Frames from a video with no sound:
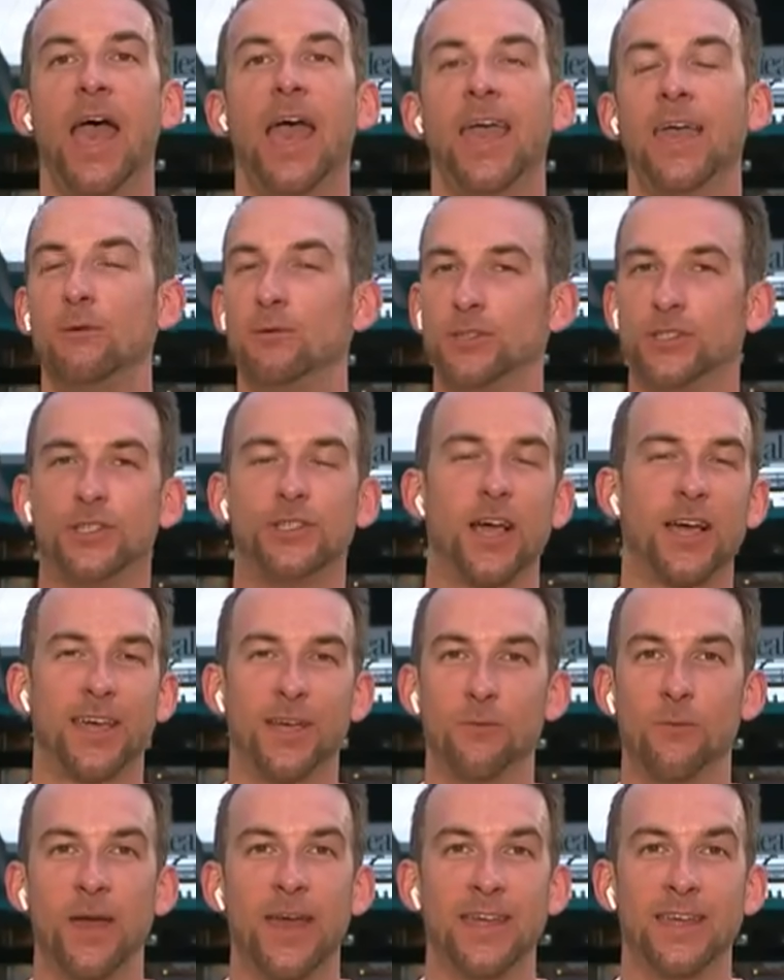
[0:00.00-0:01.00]
He was
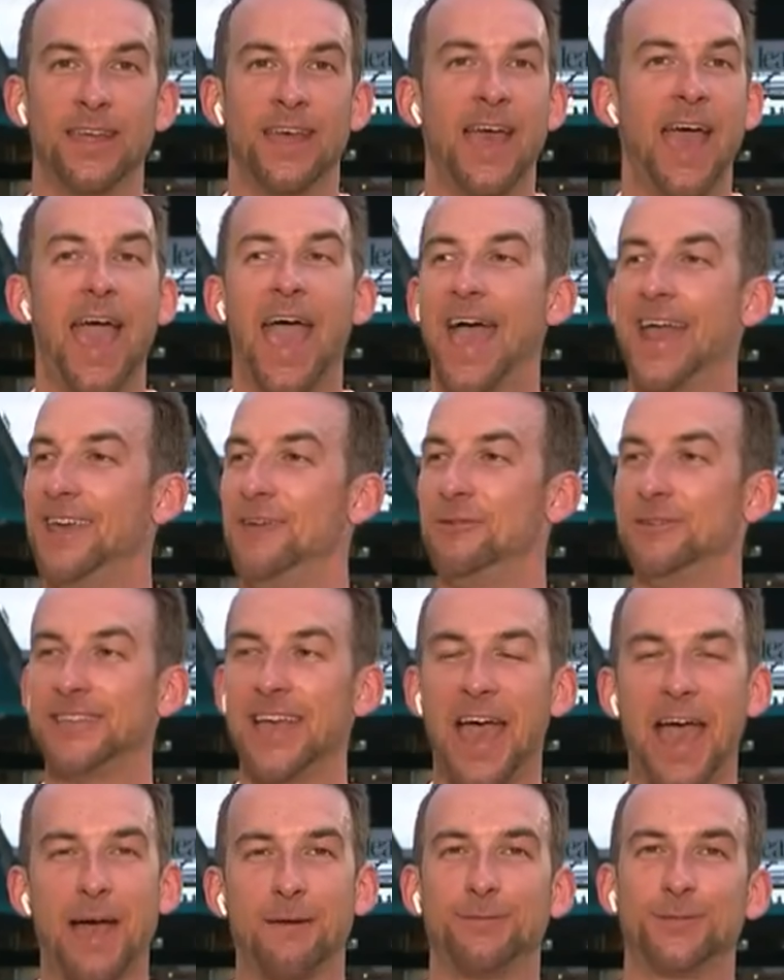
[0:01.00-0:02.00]
sucking wind, and he was
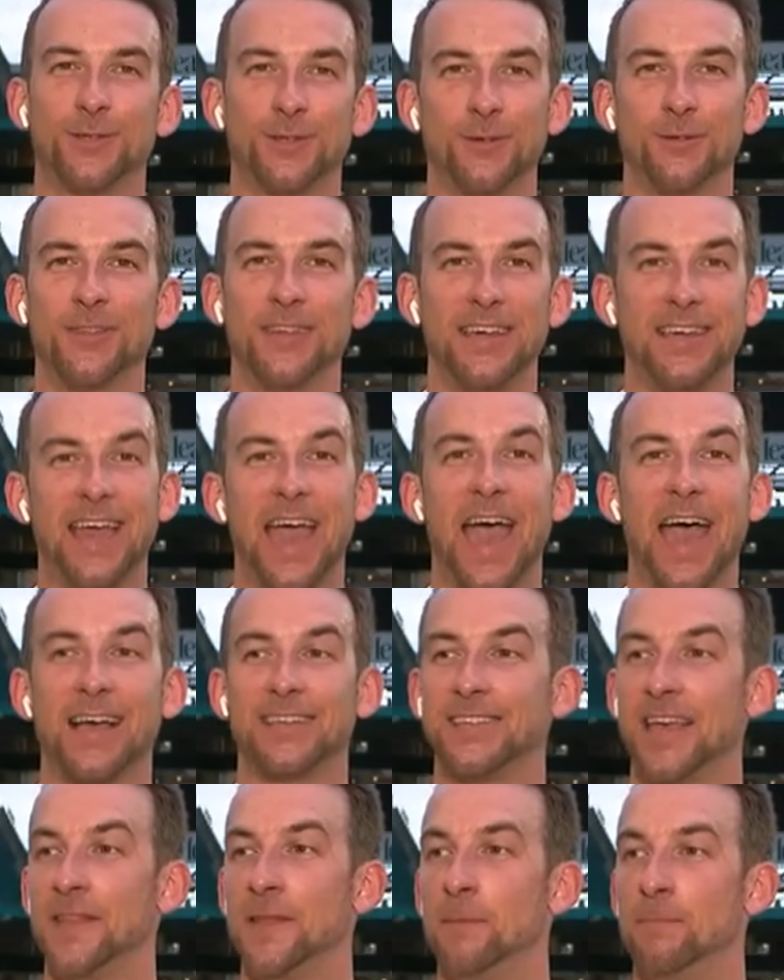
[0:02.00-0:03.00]
absolutely
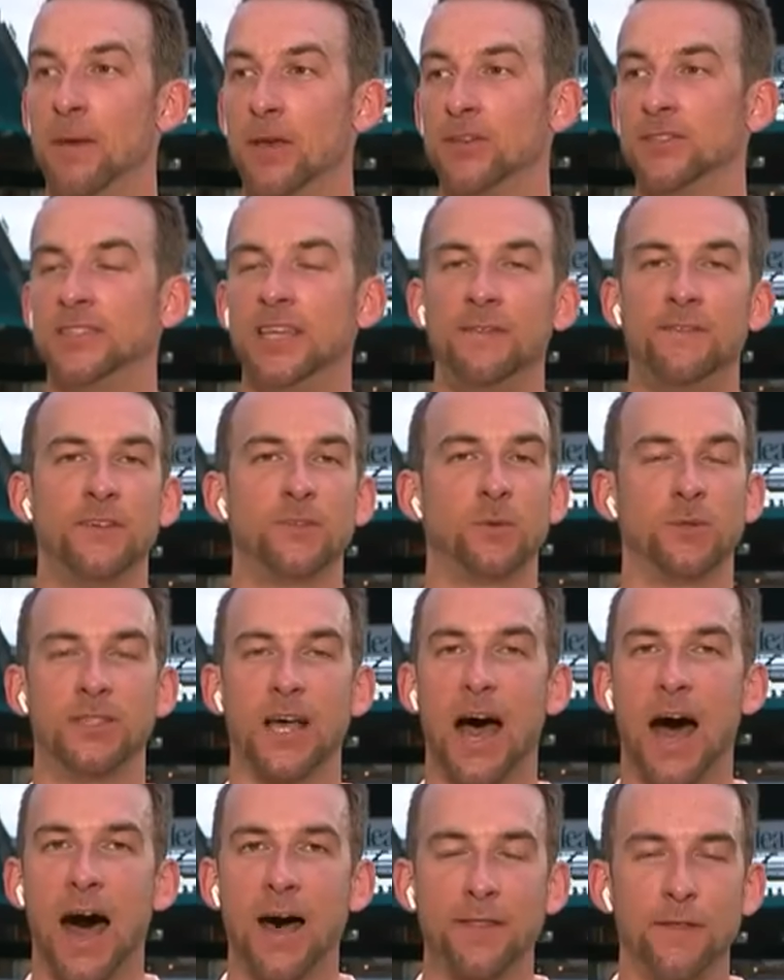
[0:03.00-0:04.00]
gassed, and the Bills' defense was
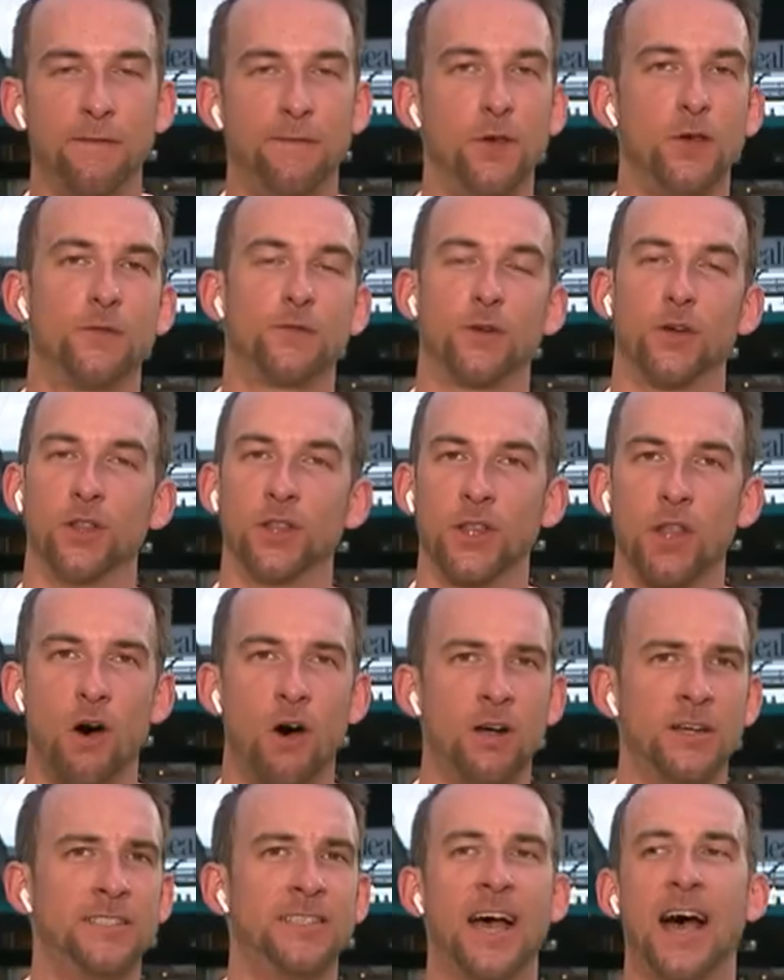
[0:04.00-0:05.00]
on the field for a
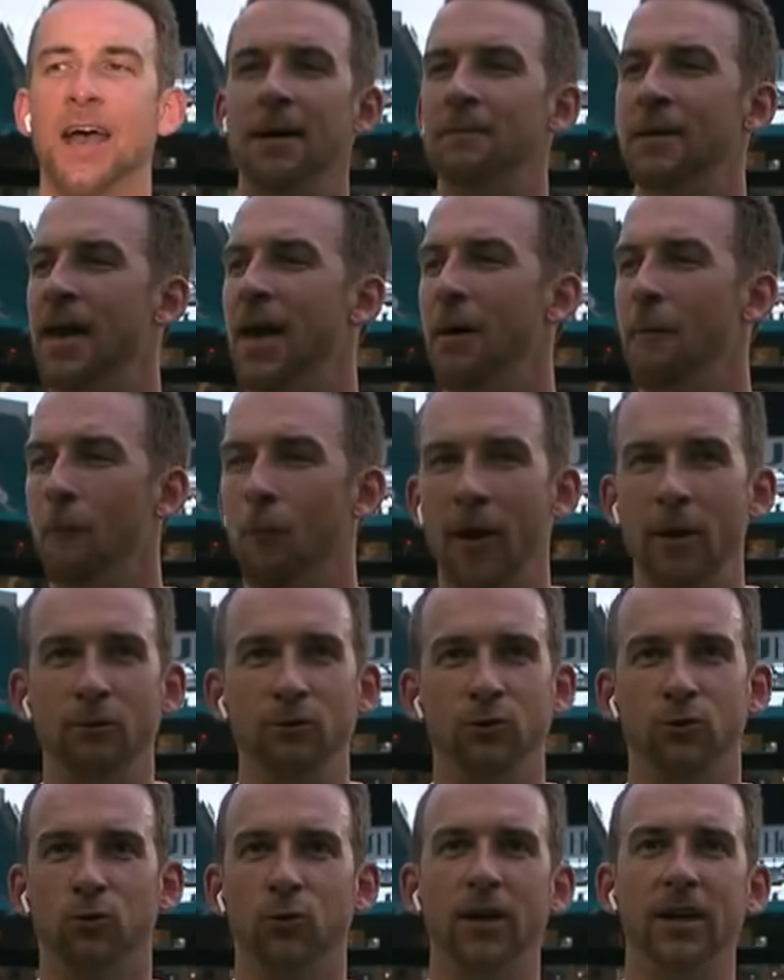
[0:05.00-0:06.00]
long time when it
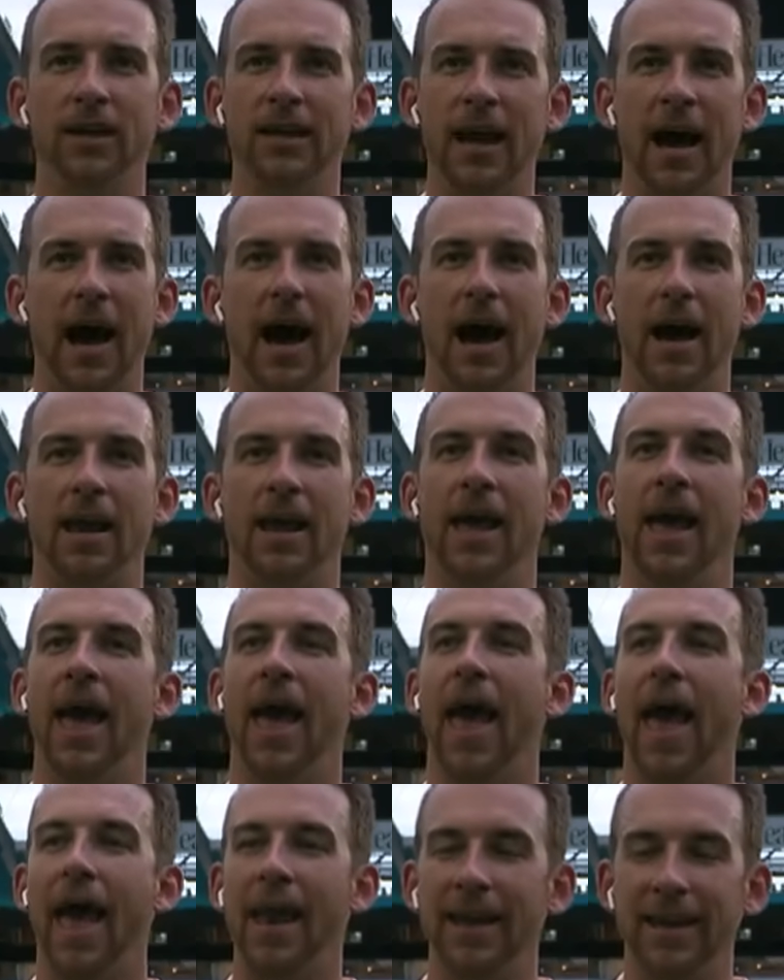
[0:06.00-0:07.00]
was really hot,
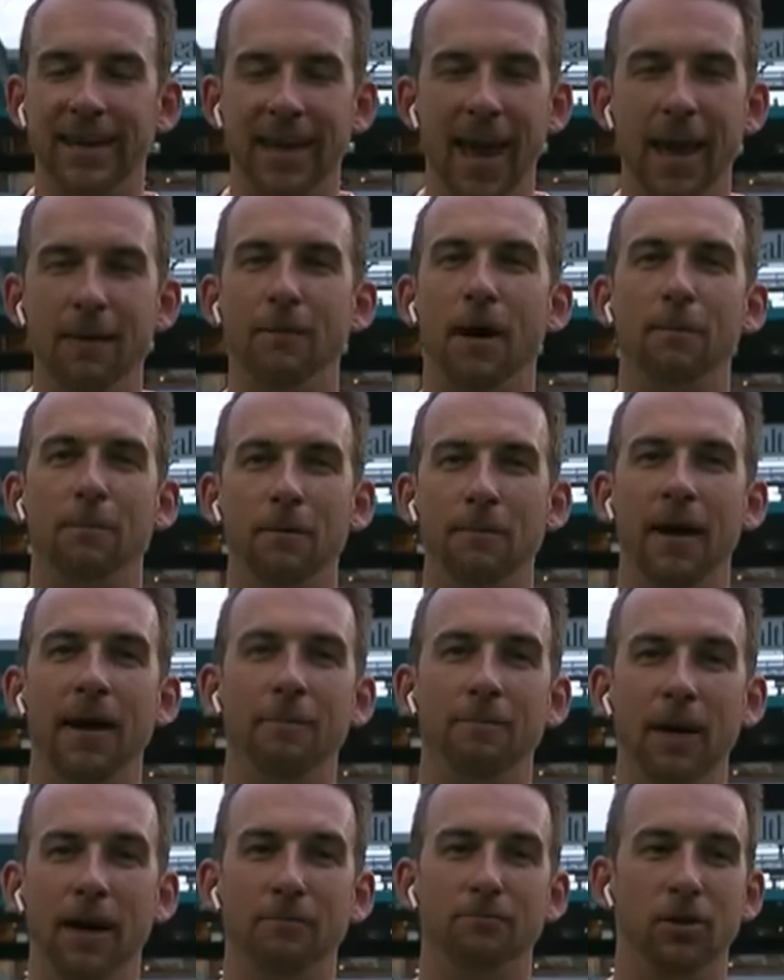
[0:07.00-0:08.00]
and he came up and made a
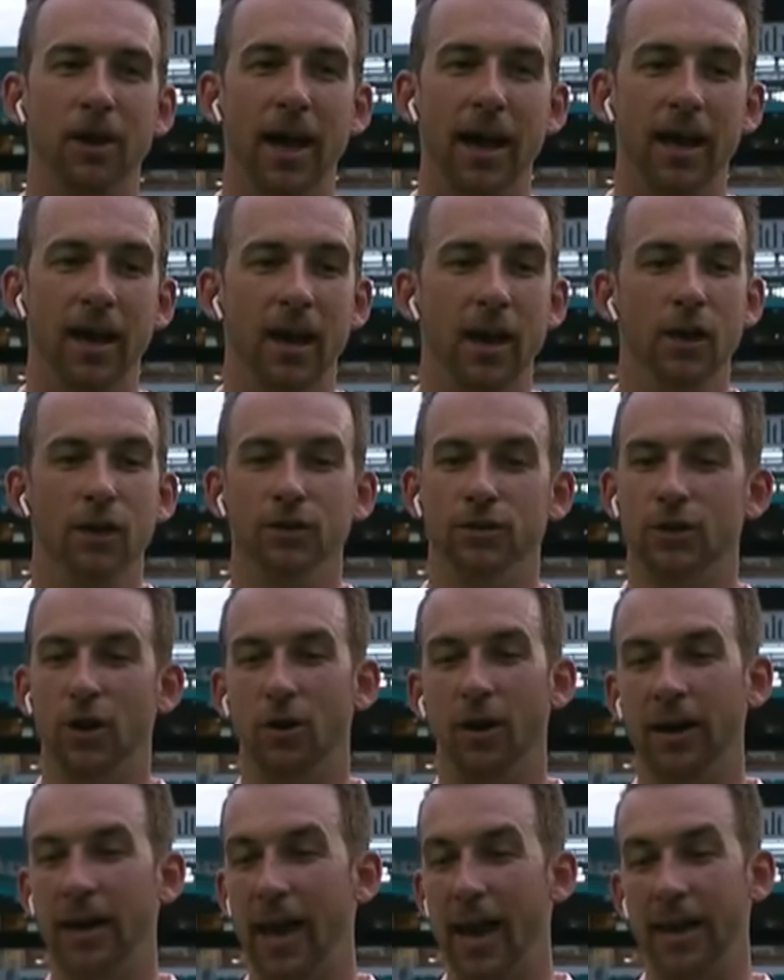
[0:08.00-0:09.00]
big play.
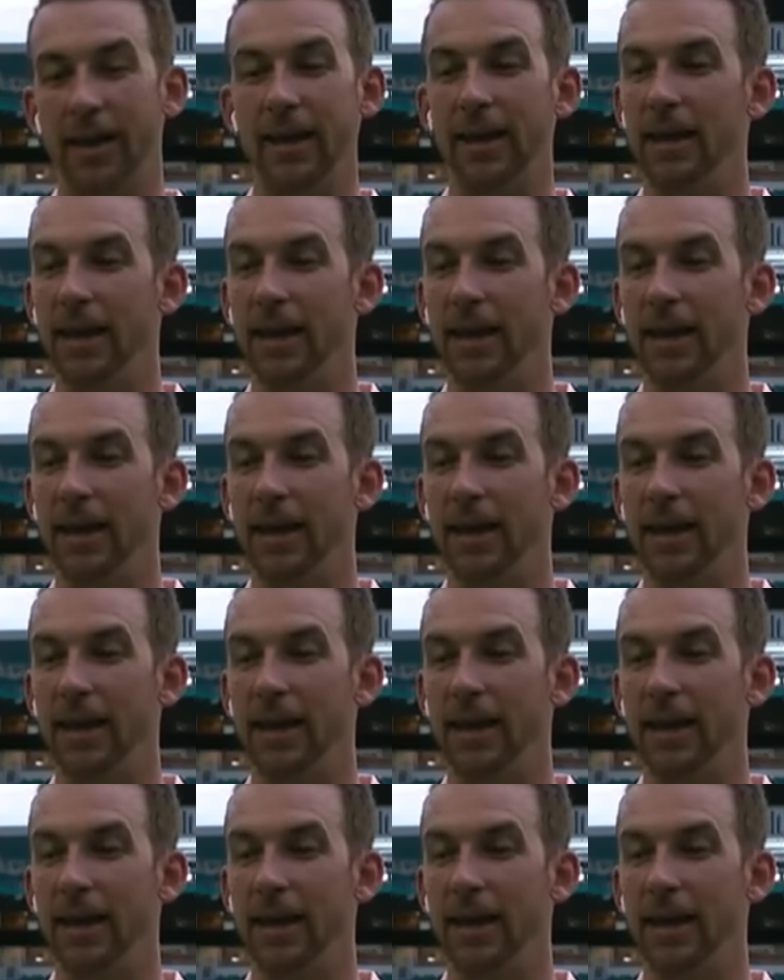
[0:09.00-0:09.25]
So, again,